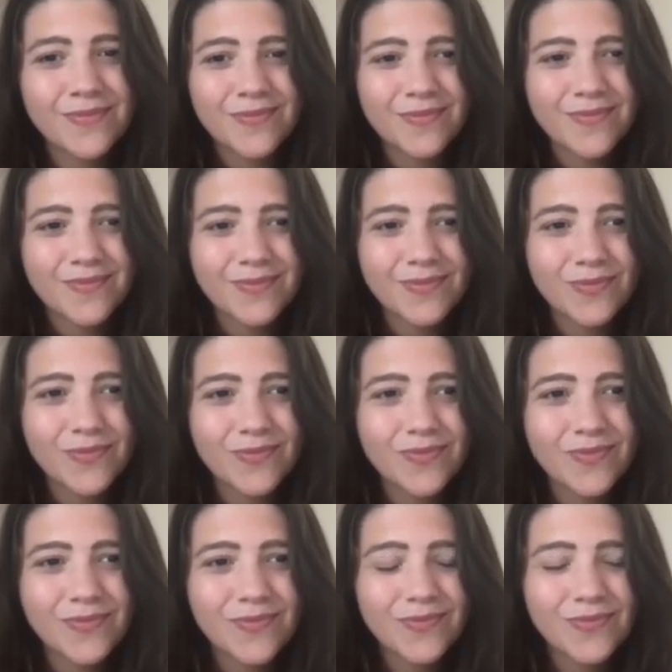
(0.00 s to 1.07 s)

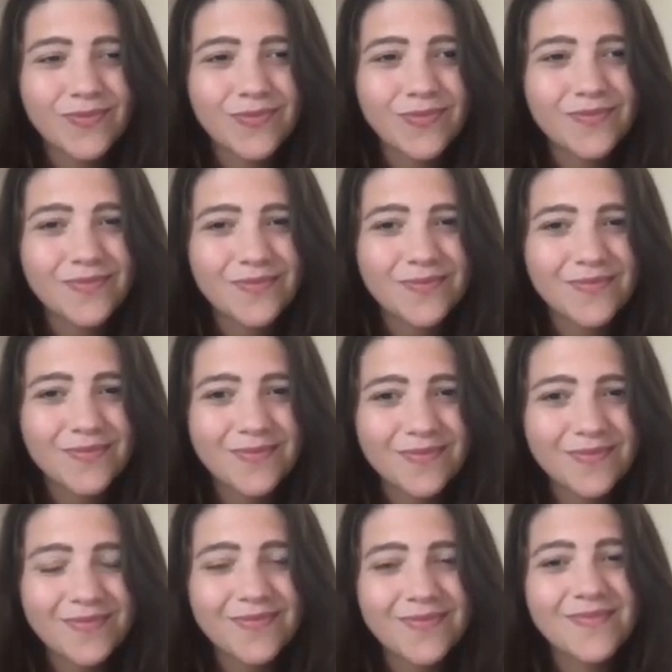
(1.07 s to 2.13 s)

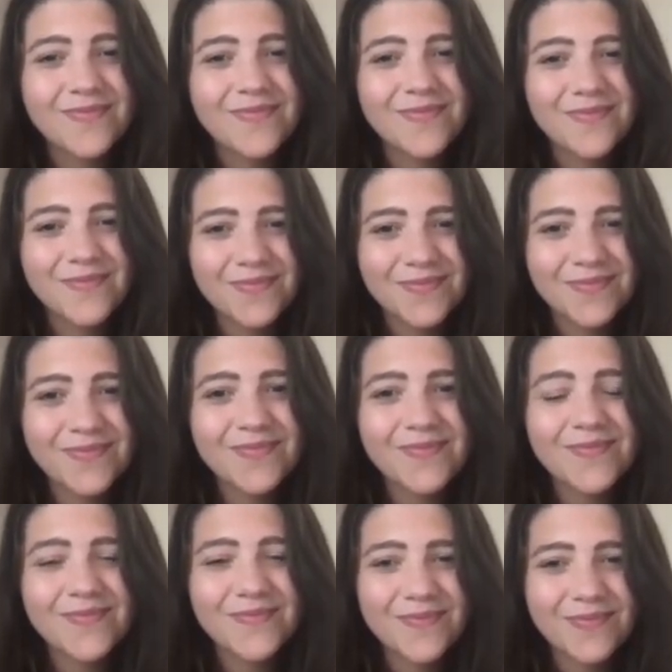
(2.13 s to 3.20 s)

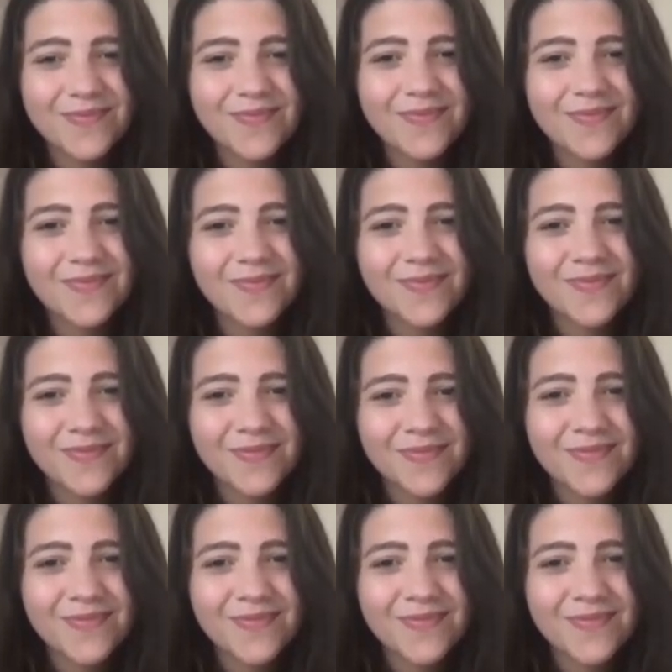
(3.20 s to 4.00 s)
No words are spoken by the person on screen.